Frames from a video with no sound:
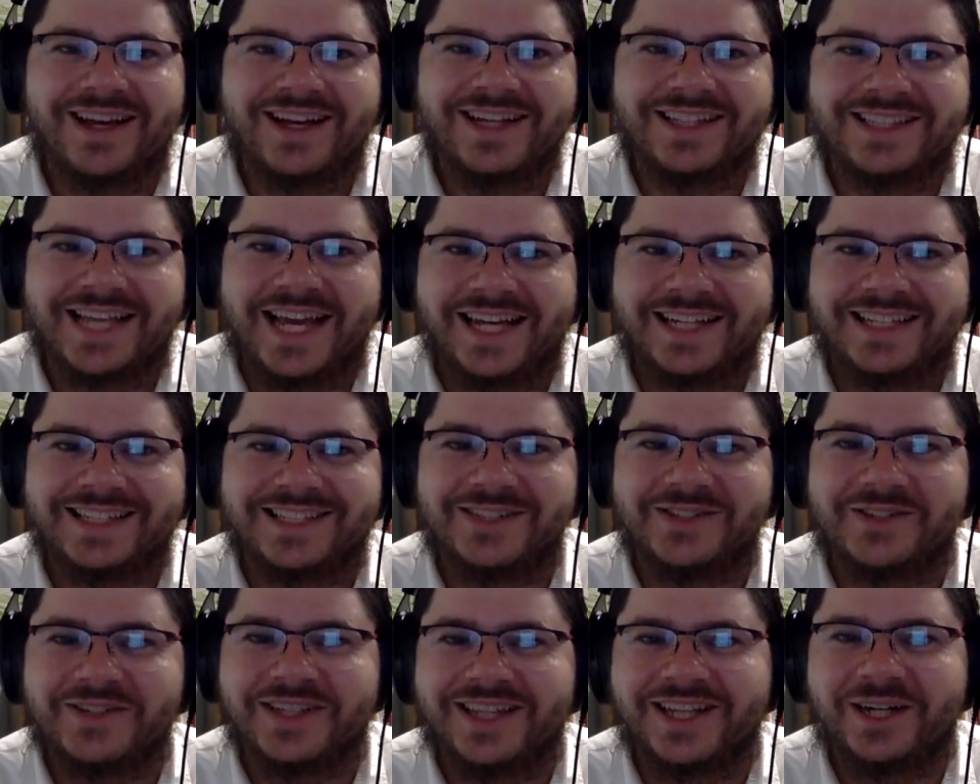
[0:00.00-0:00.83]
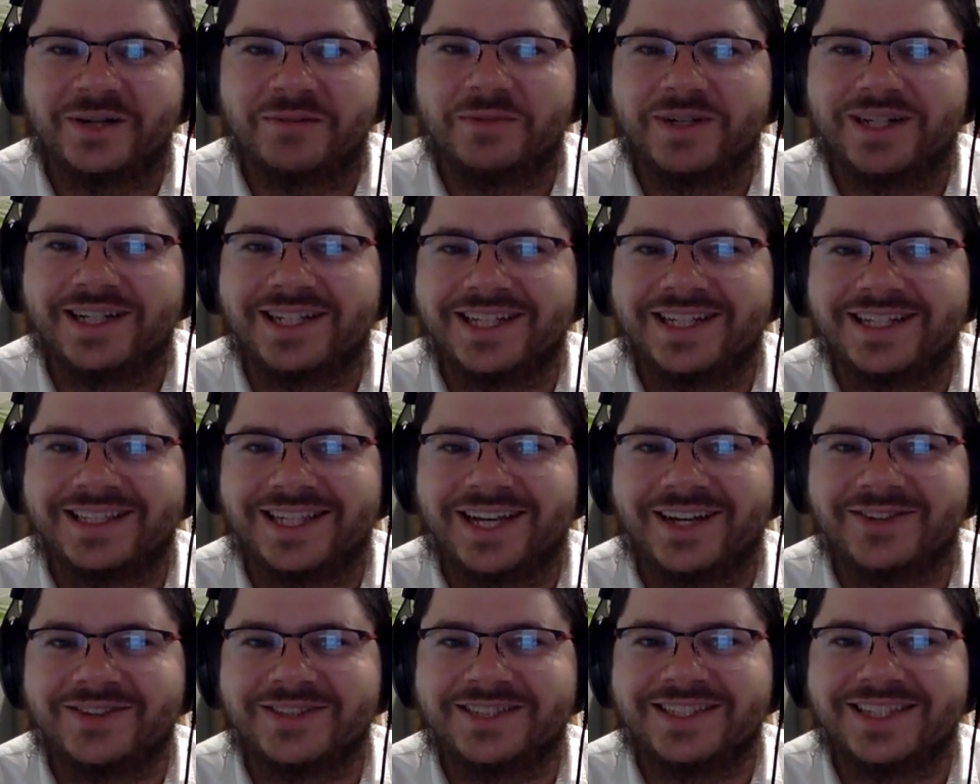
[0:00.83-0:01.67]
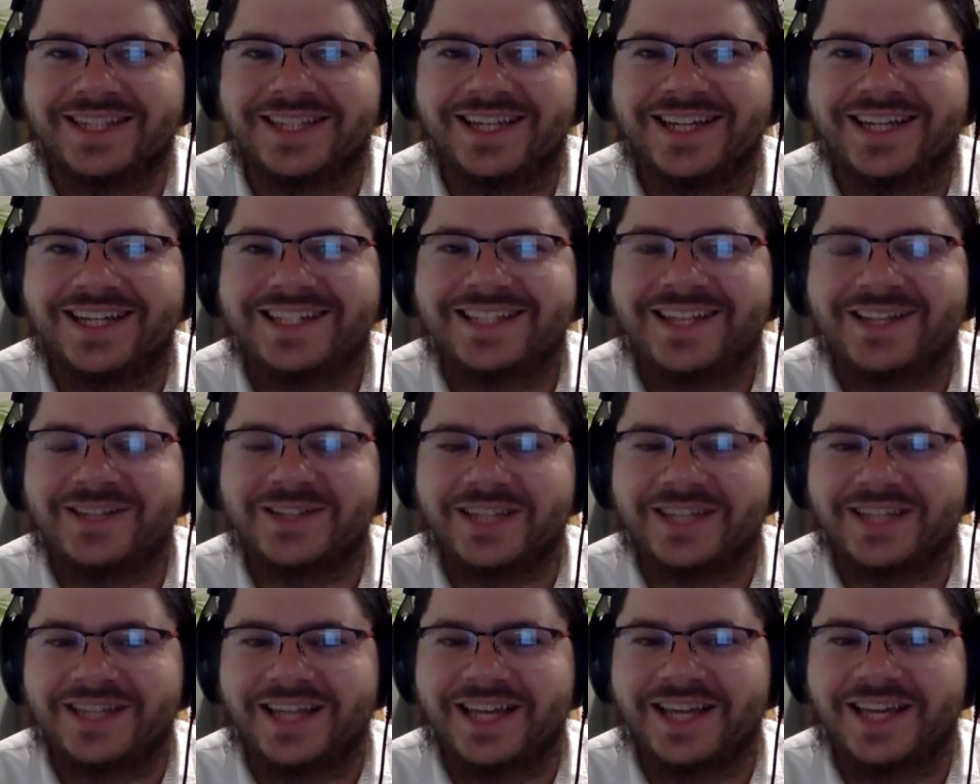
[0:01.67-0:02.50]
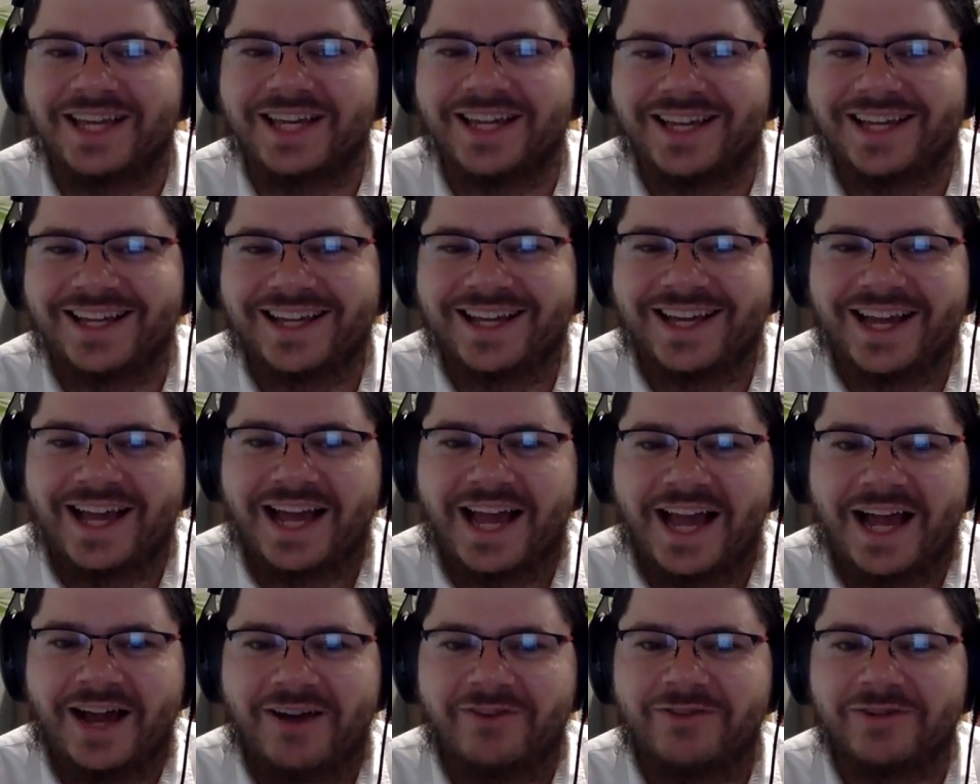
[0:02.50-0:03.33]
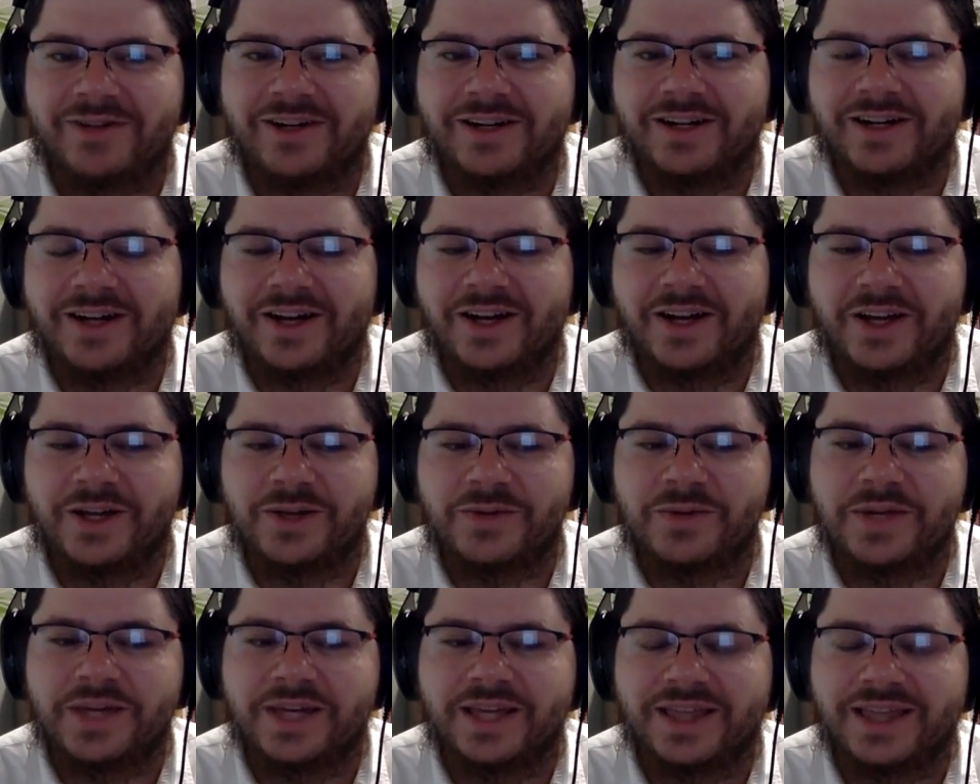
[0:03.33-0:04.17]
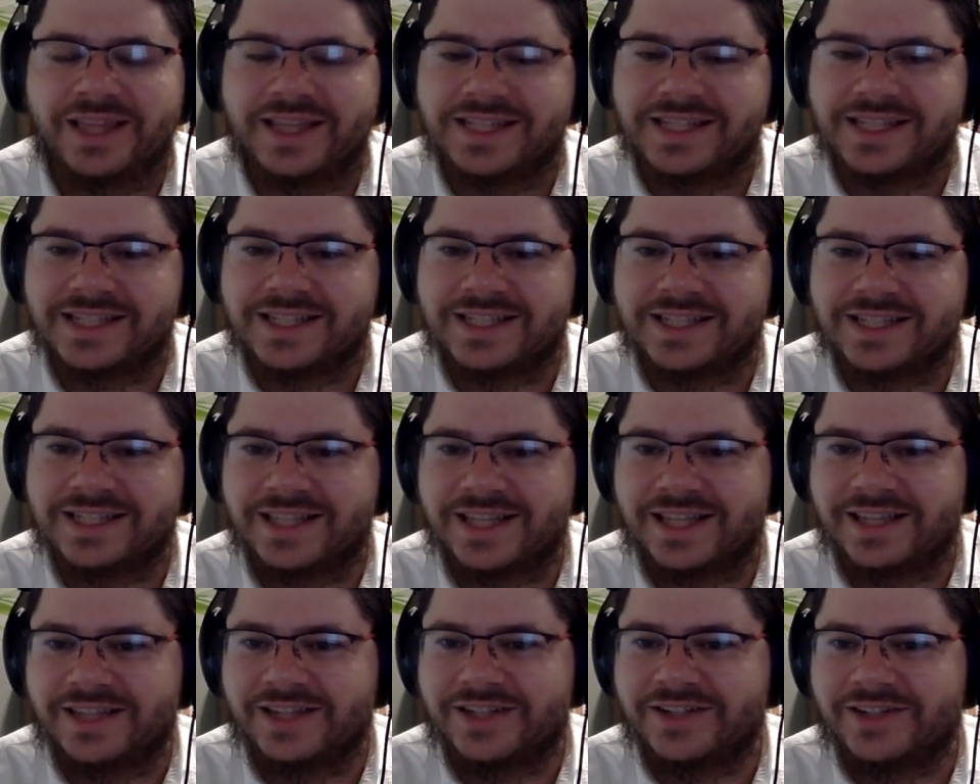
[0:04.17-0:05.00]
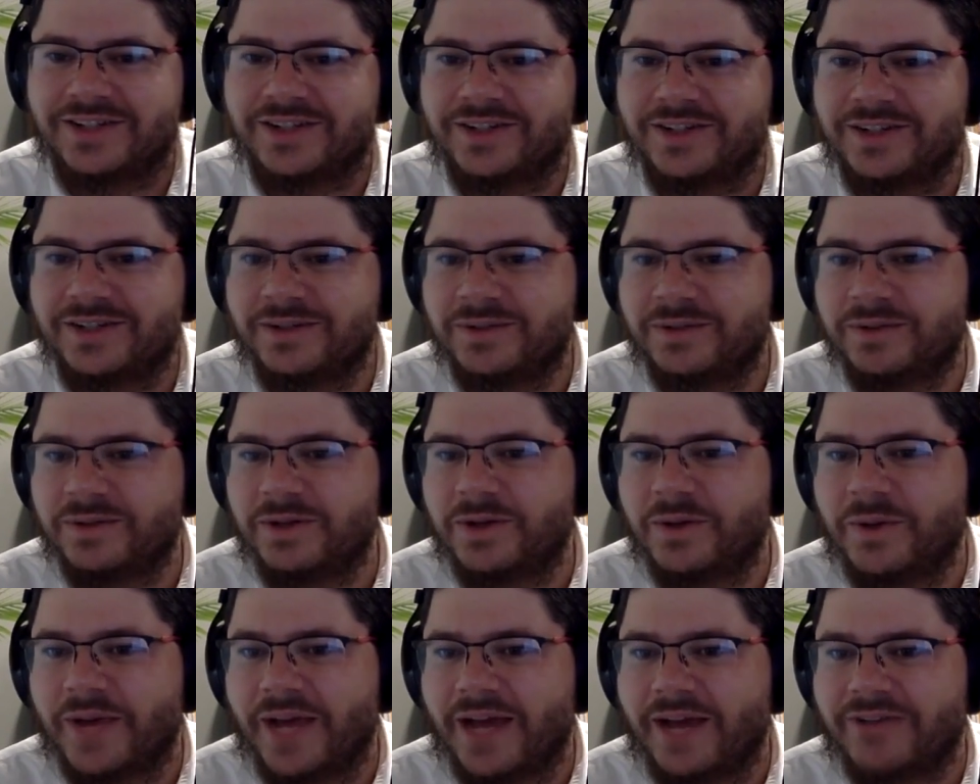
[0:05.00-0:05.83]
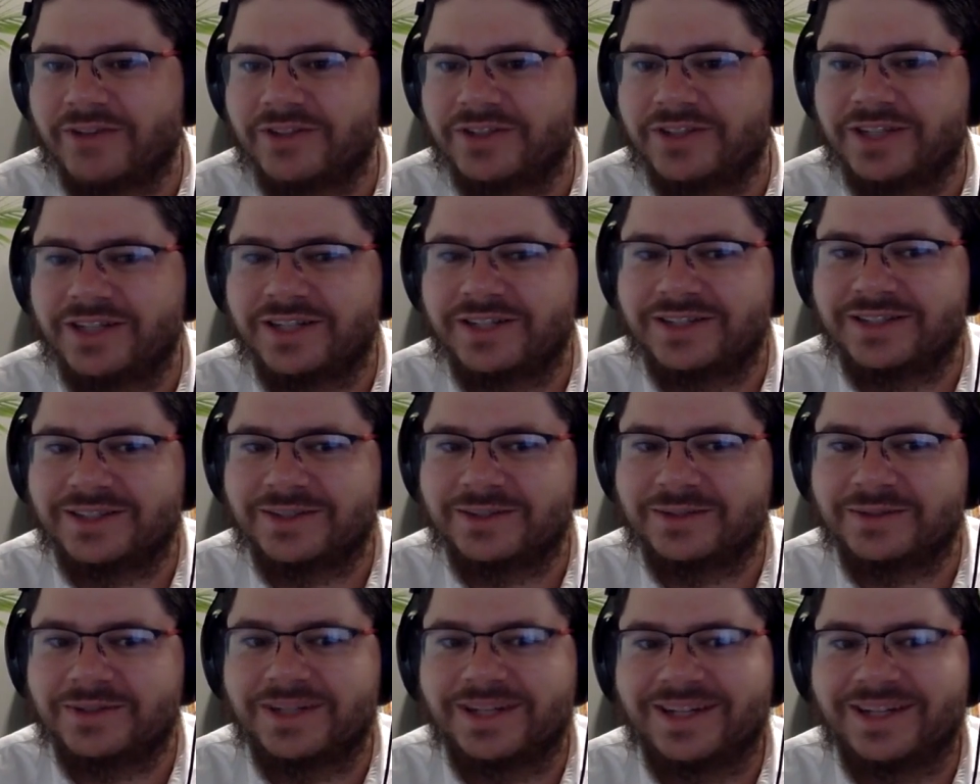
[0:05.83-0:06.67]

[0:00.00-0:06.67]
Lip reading: Zach is doing there, but it sounds like they have a unique thesis that they're going after there. So